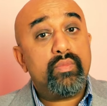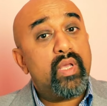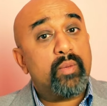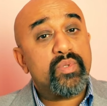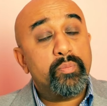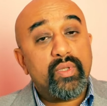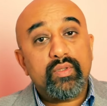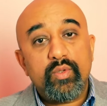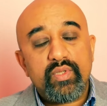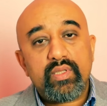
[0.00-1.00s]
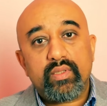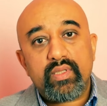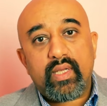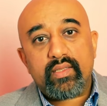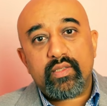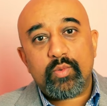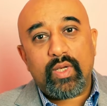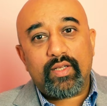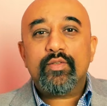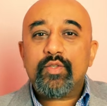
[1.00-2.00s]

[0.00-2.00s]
helps them build new skill sets as well.